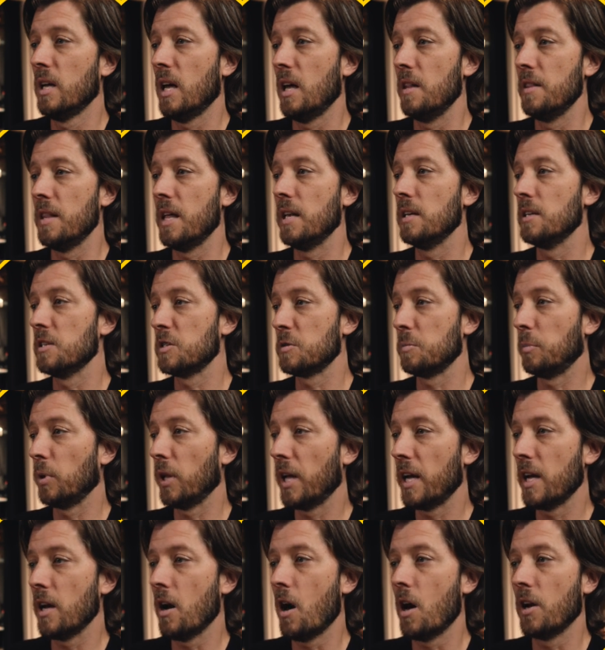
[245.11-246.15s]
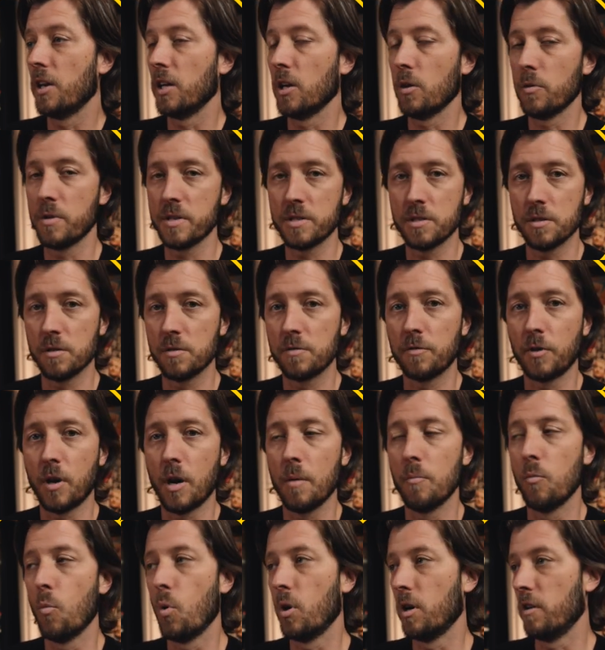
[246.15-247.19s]
And then display audio. This is
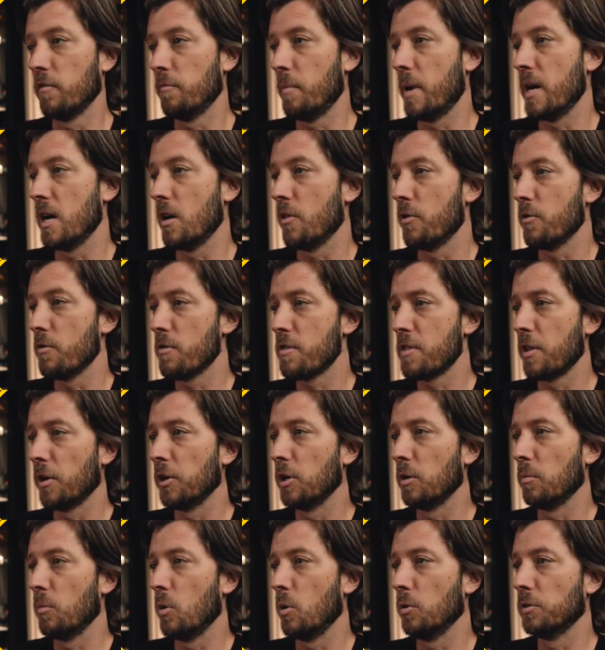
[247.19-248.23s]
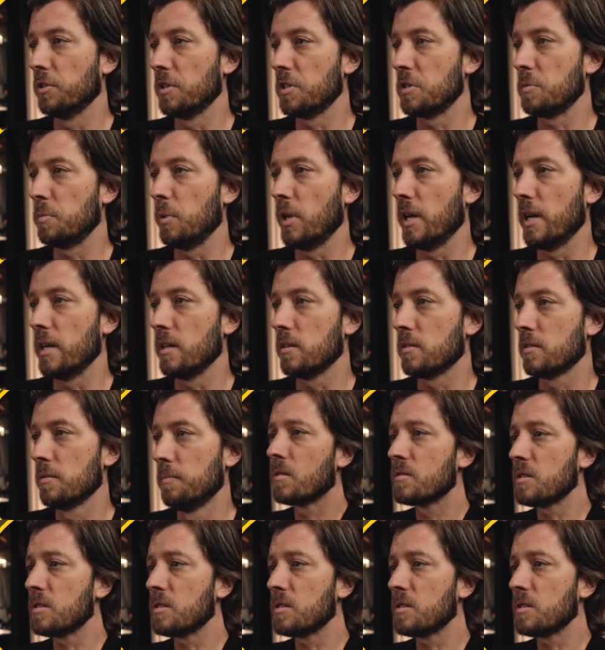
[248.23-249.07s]
from one of my other Thunderbolt displays.